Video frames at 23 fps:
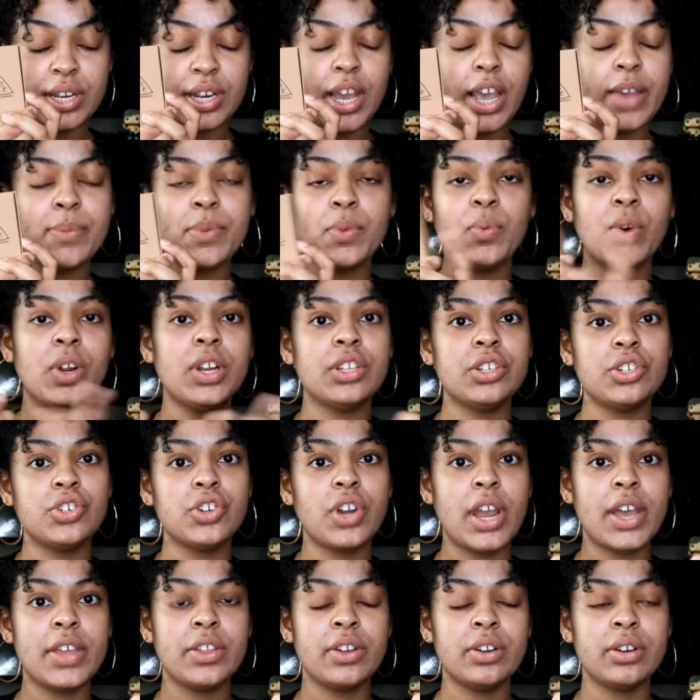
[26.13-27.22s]
Now, I've been wanting to
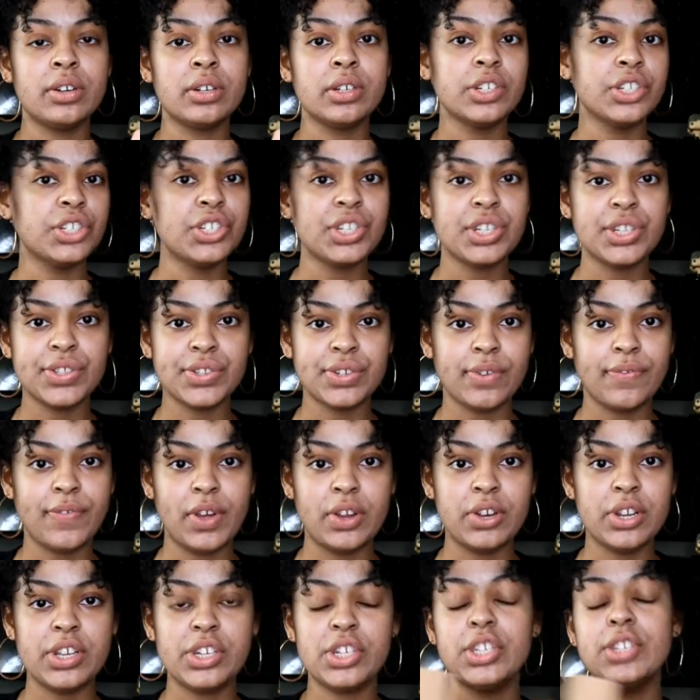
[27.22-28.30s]
try their cushions or
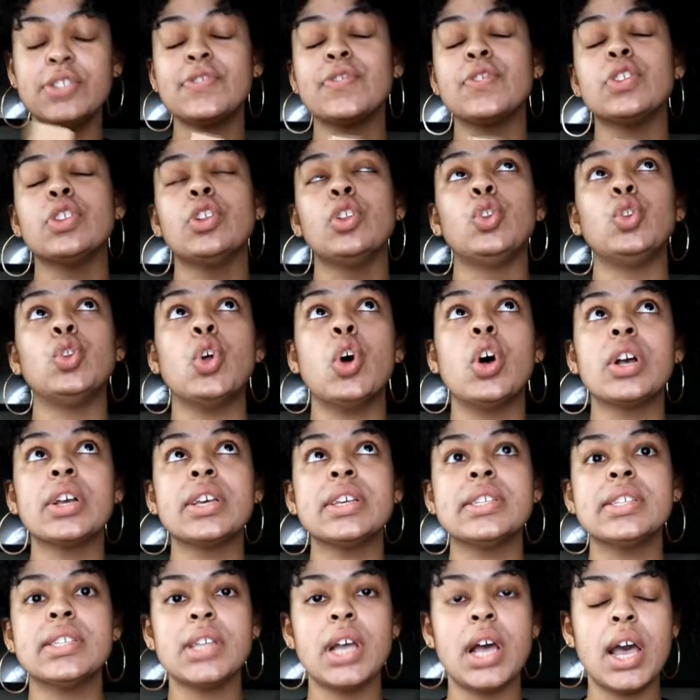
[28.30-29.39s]
foundations for the
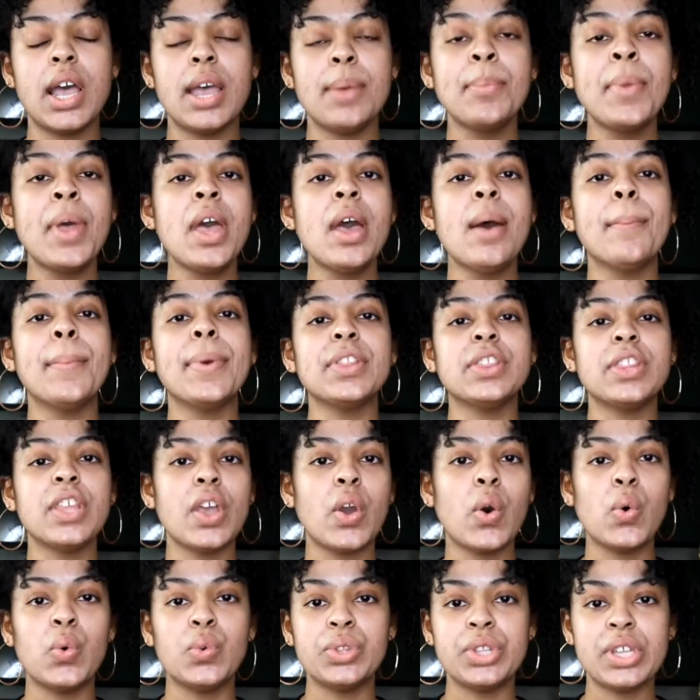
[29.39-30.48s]
longest time, but they
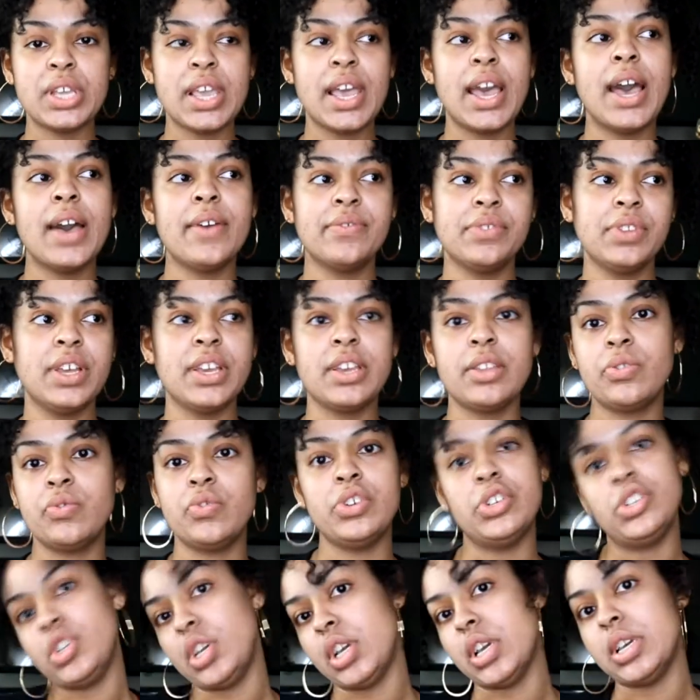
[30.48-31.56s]
only have like 3
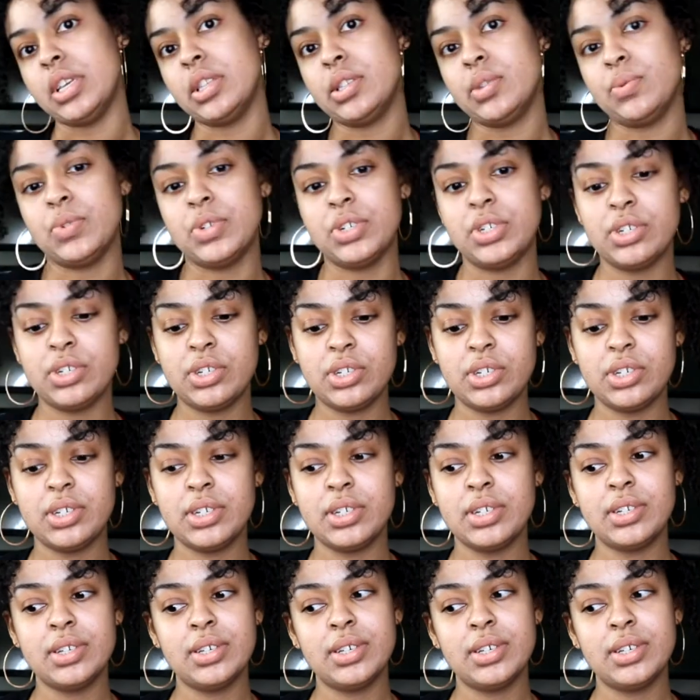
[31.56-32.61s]
shades, which,